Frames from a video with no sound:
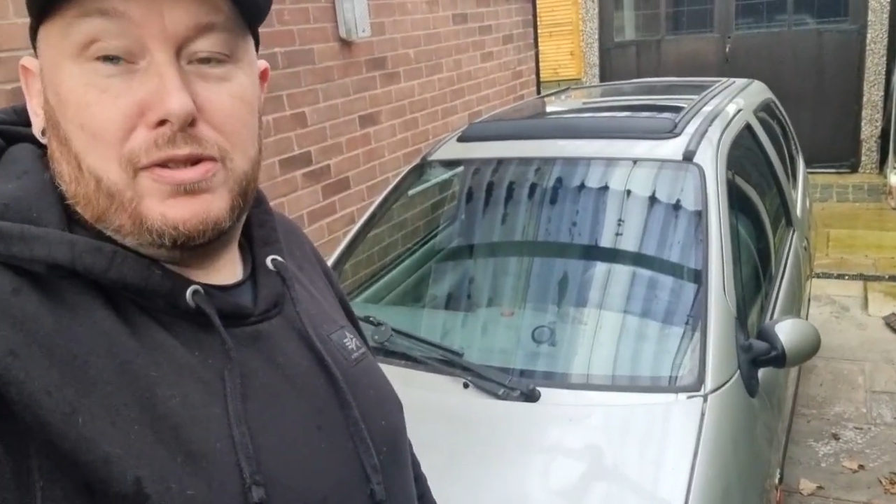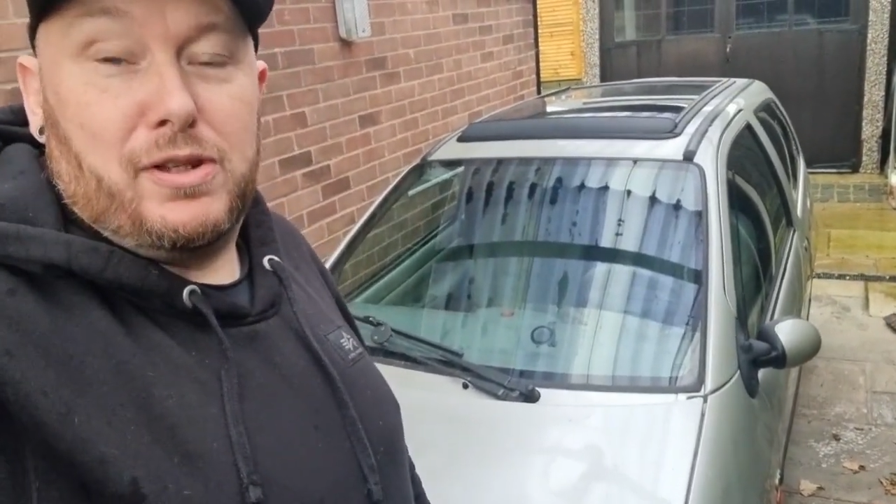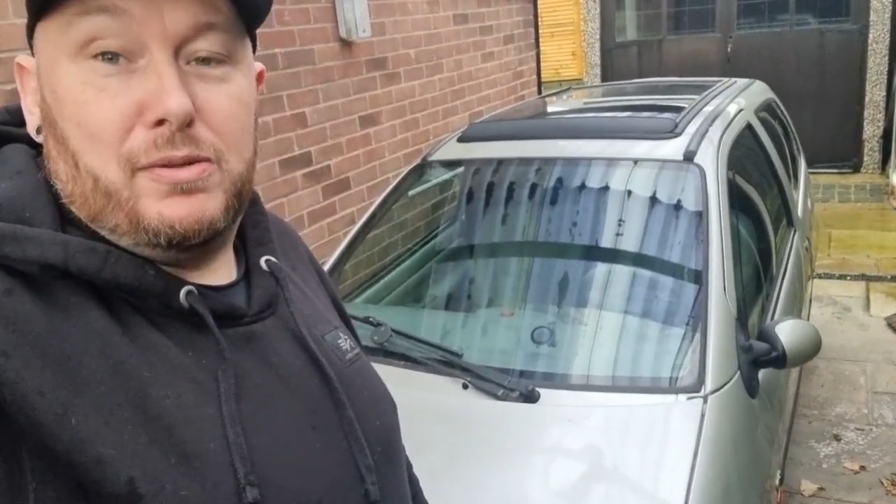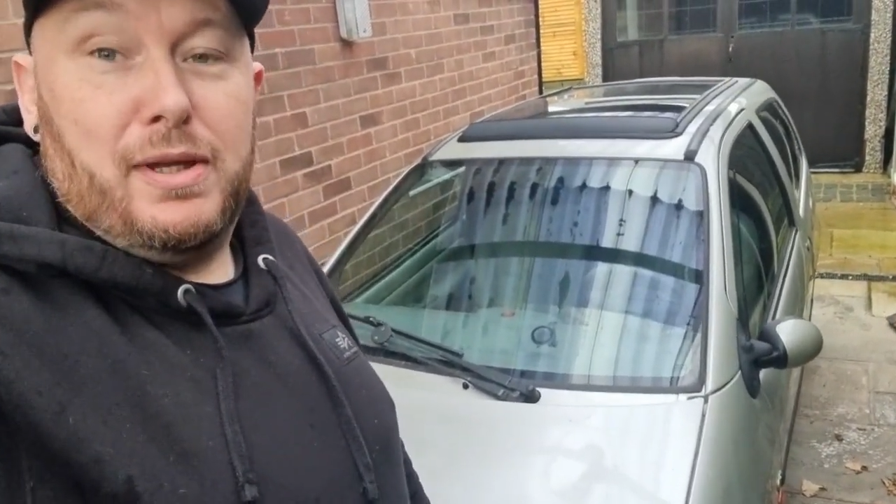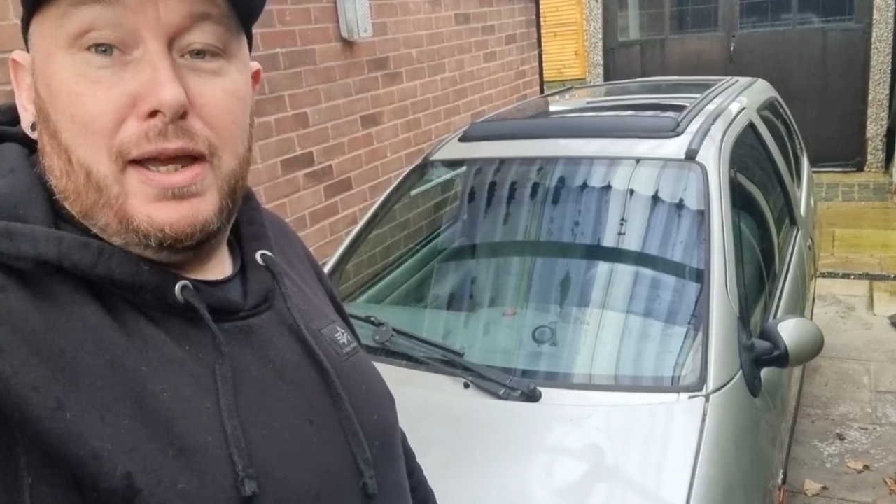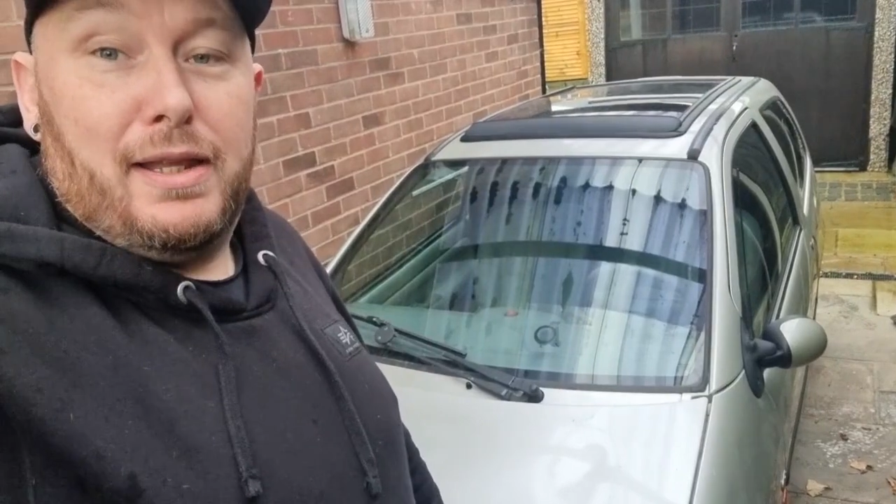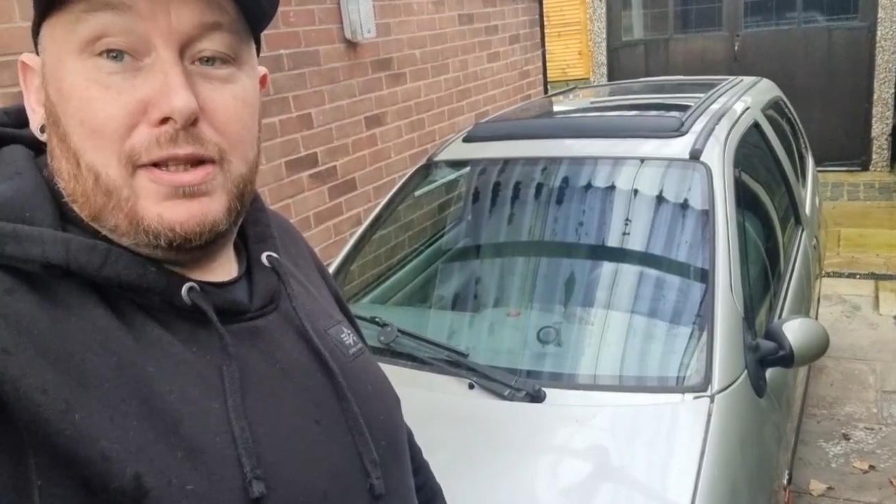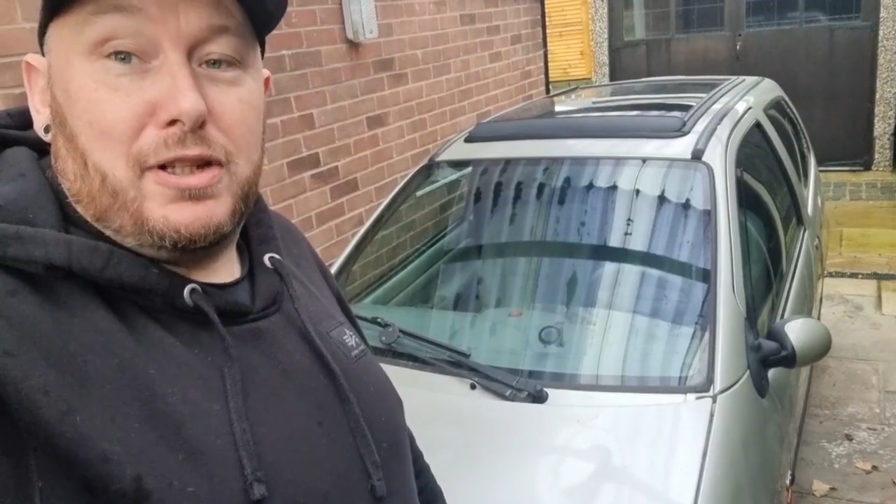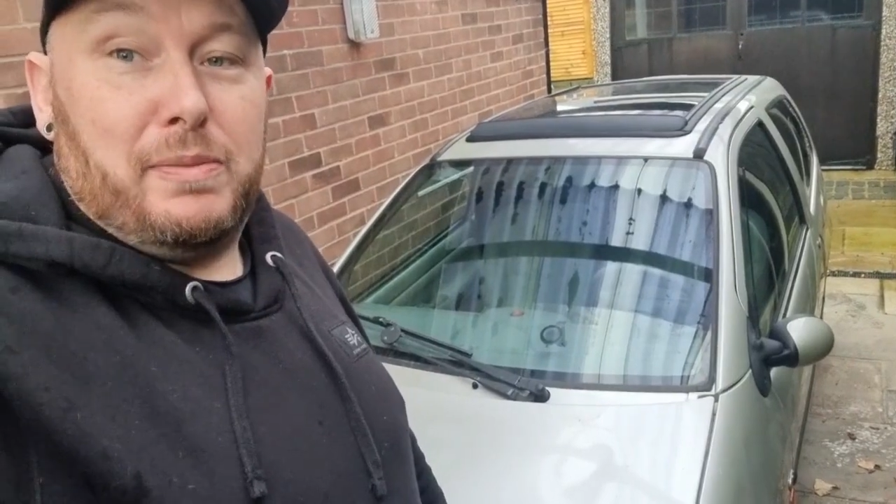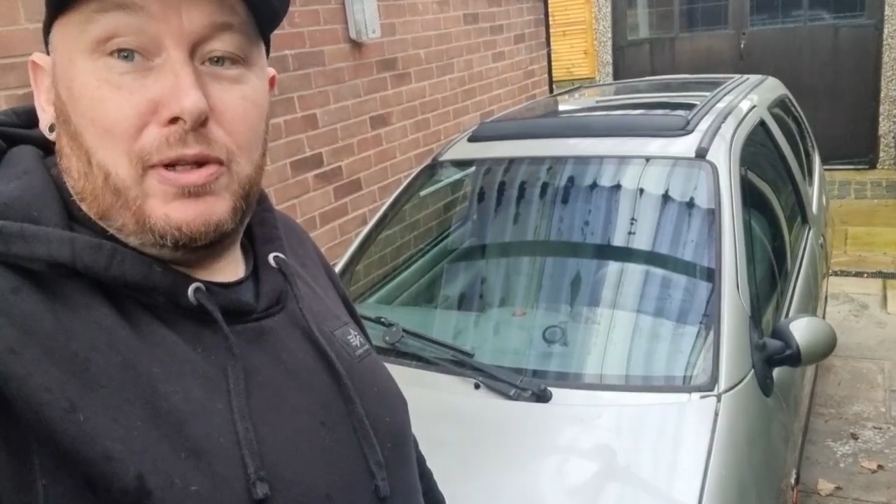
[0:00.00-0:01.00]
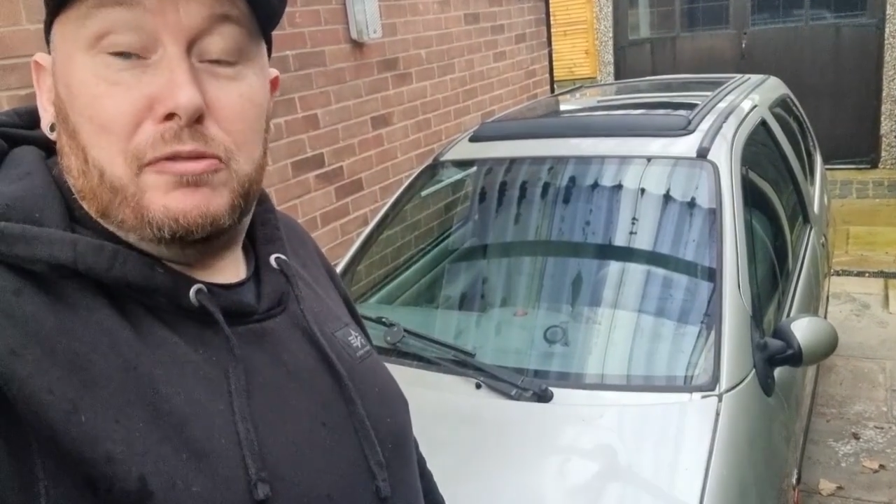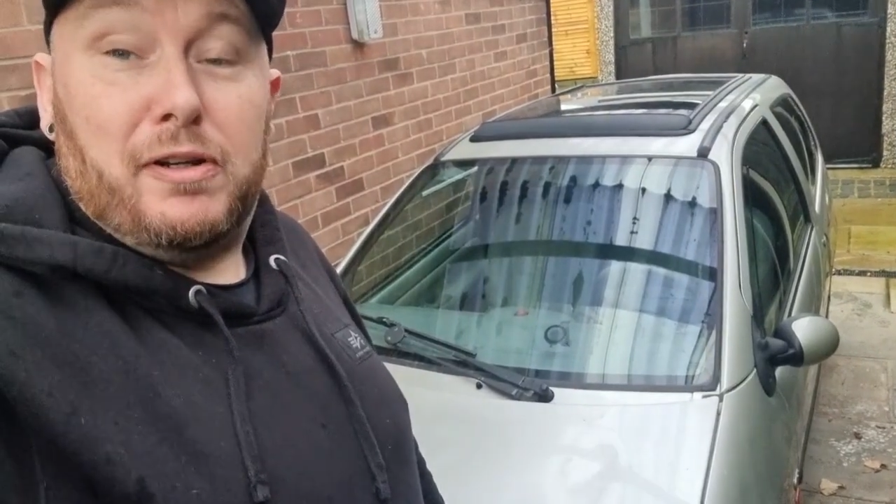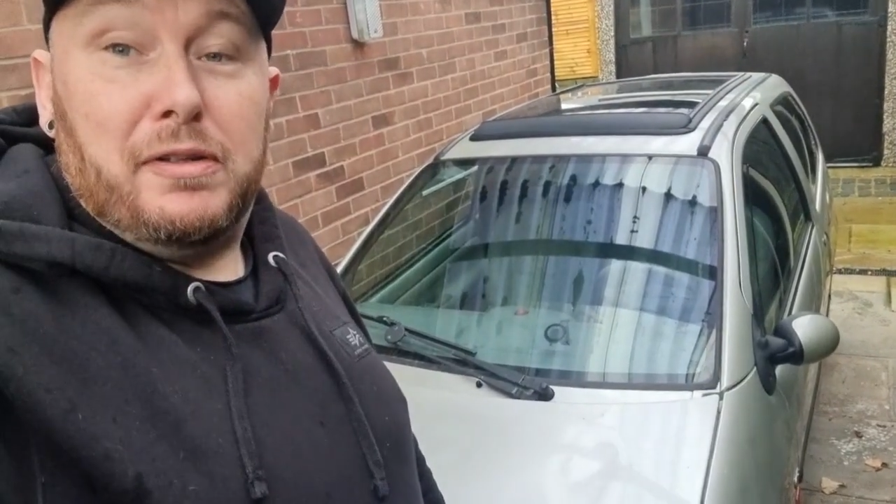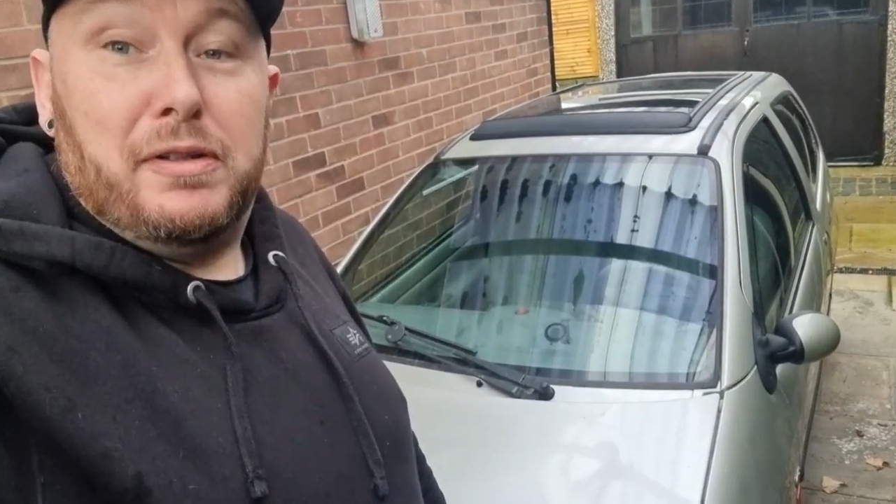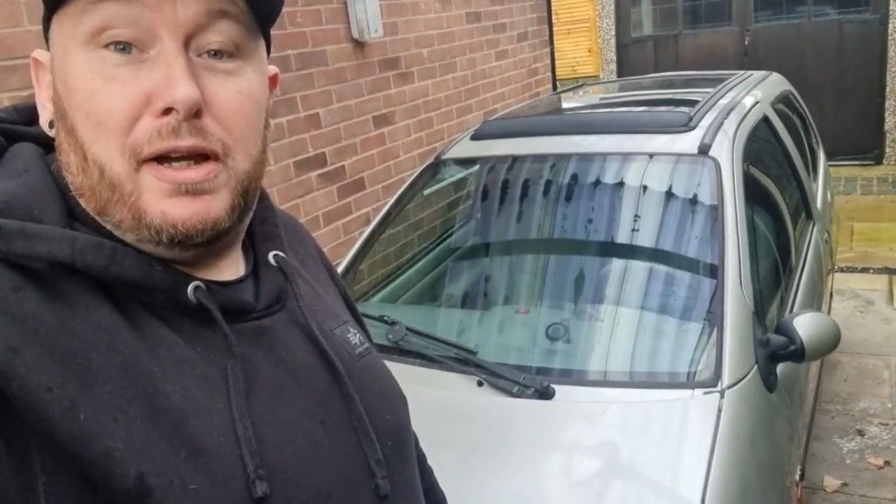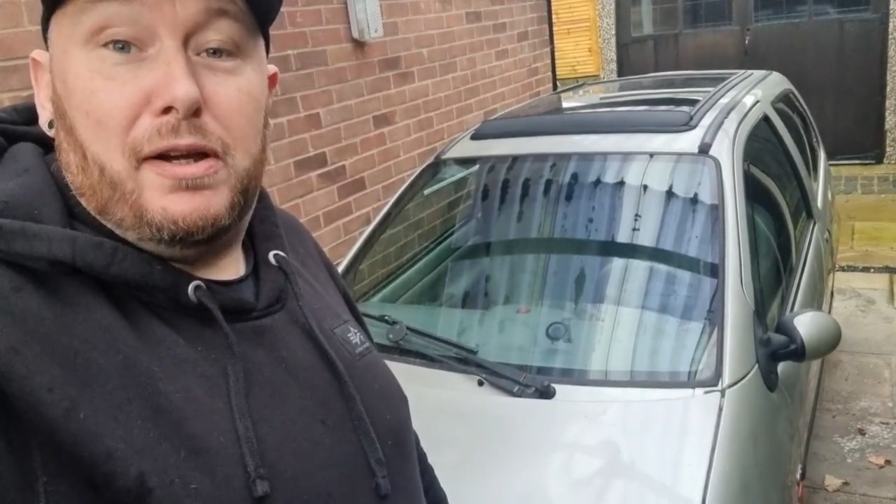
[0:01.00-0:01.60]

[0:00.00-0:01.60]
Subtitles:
So that's going to be good fun.